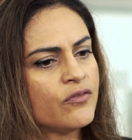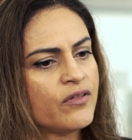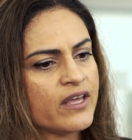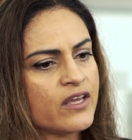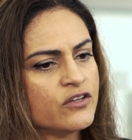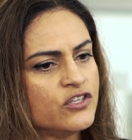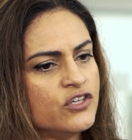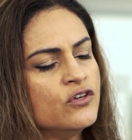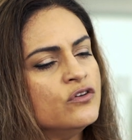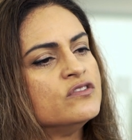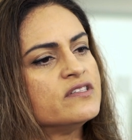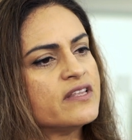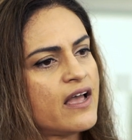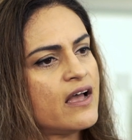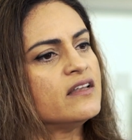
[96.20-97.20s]
they could use
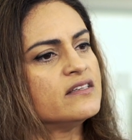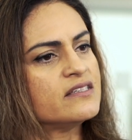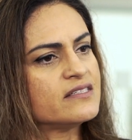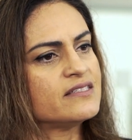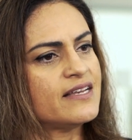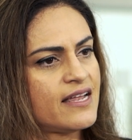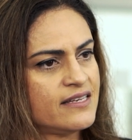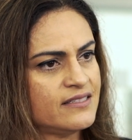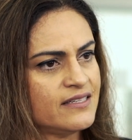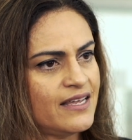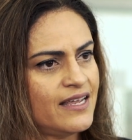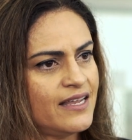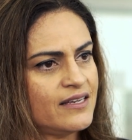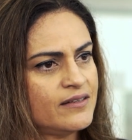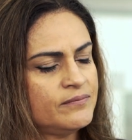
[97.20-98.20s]
that
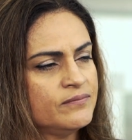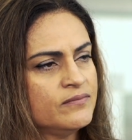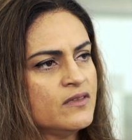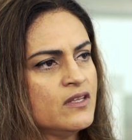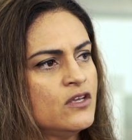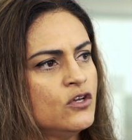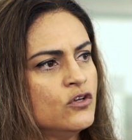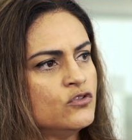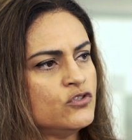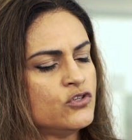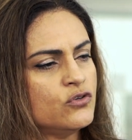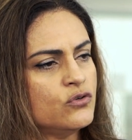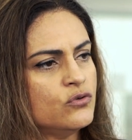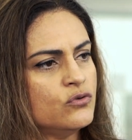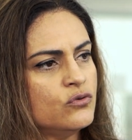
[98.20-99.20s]
understanding
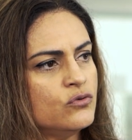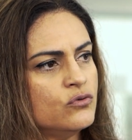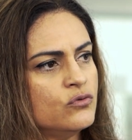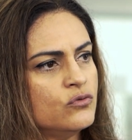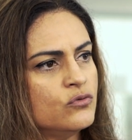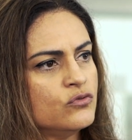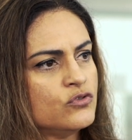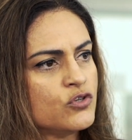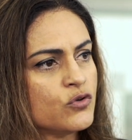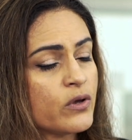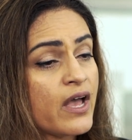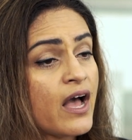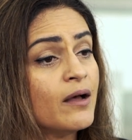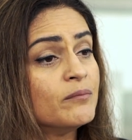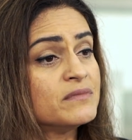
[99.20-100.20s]
to
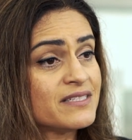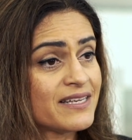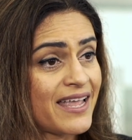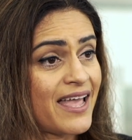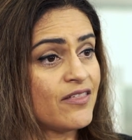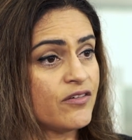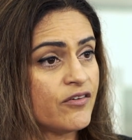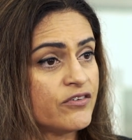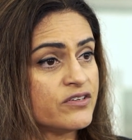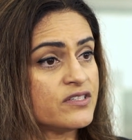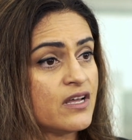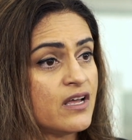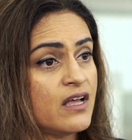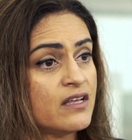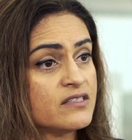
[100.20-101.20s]
come together
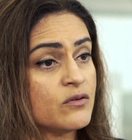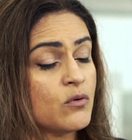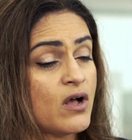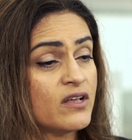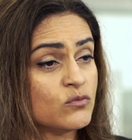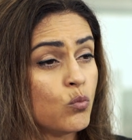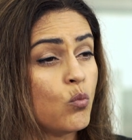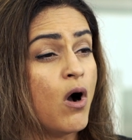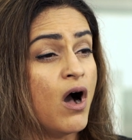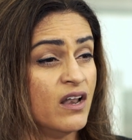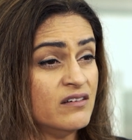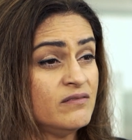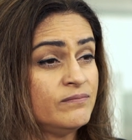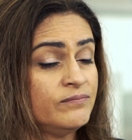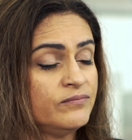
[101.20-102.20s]
as
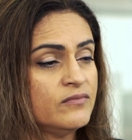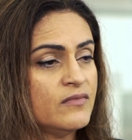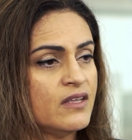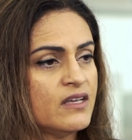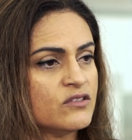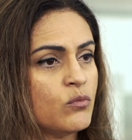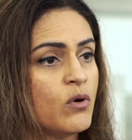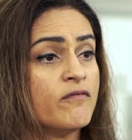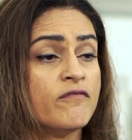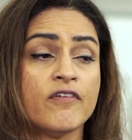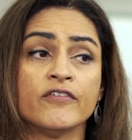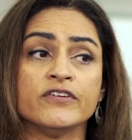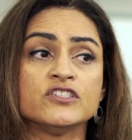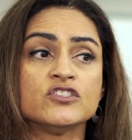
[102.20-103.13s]
one very